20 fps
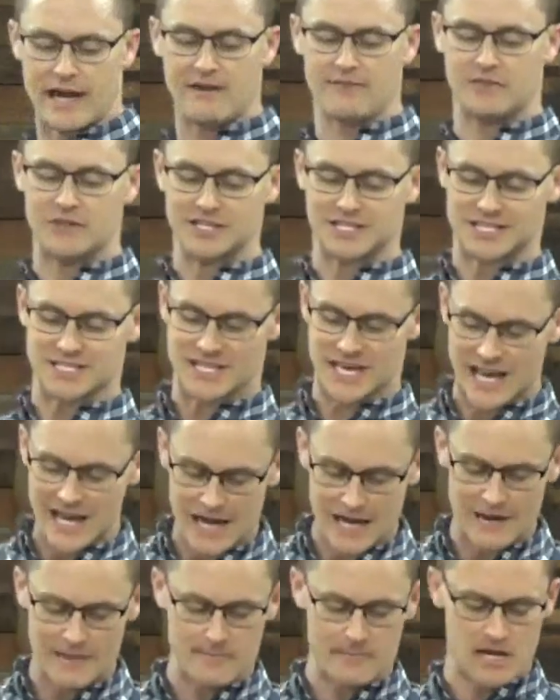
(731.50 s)
gave the
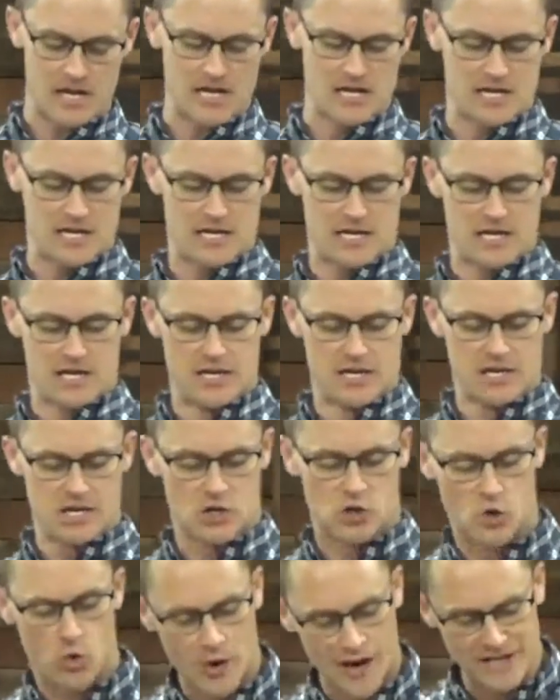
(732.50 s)
same
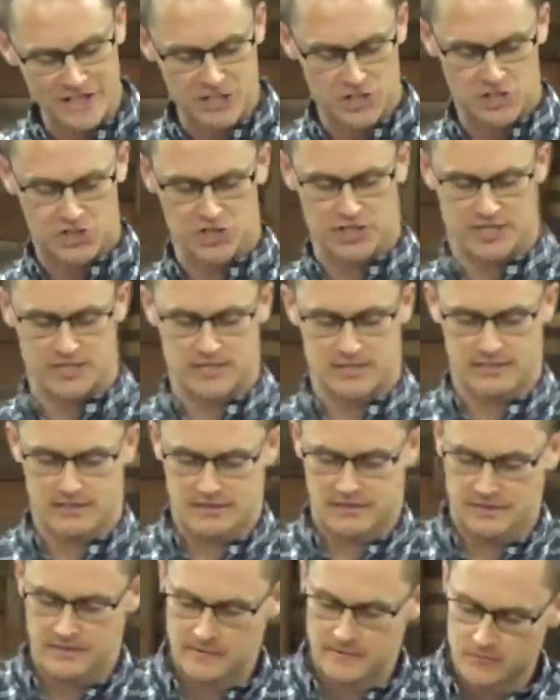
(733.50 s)
question.
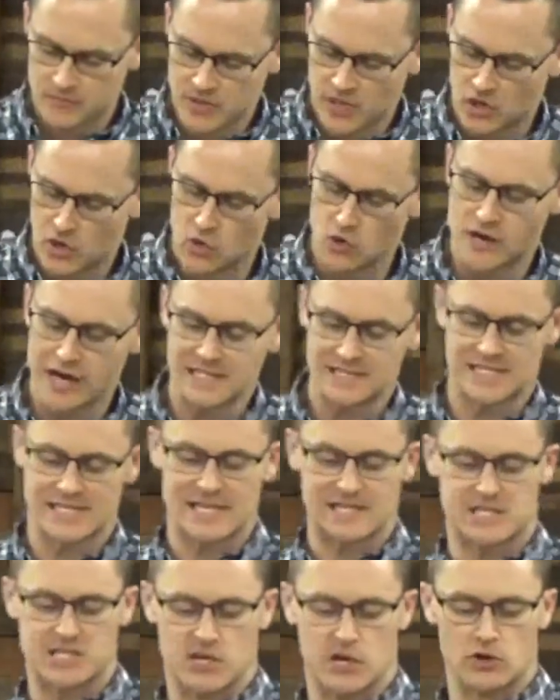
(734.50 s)
Lucas
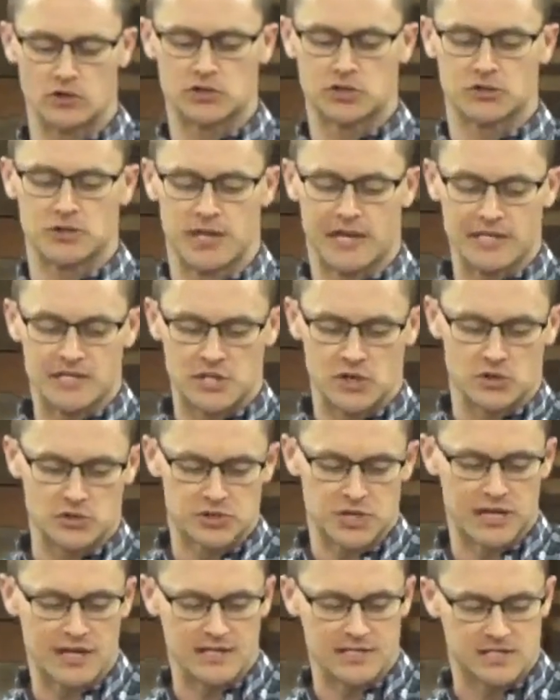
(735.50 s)
18,
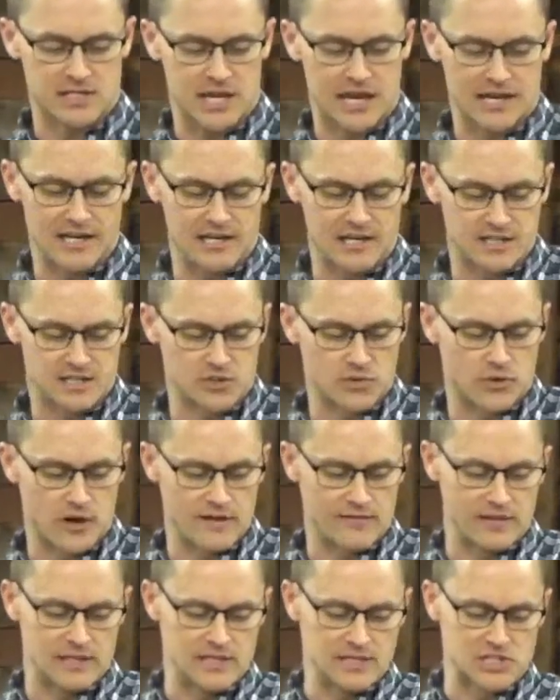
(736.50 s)
18 a
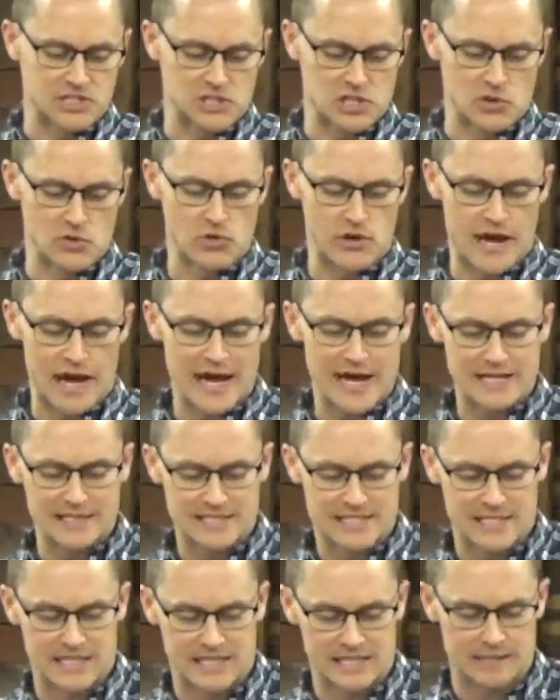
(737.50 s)
19. This is Luke
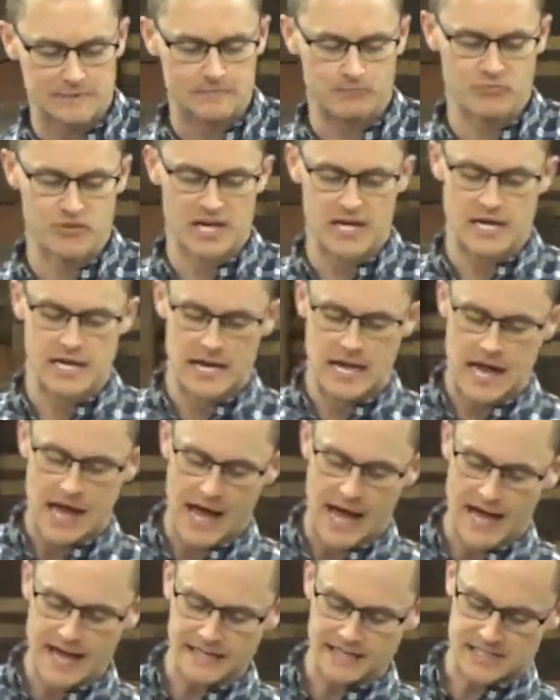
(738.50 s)
18,
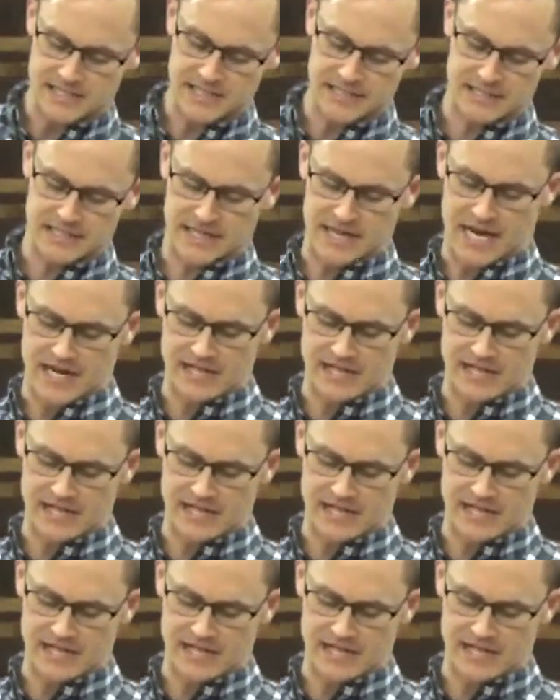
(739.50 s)
18 to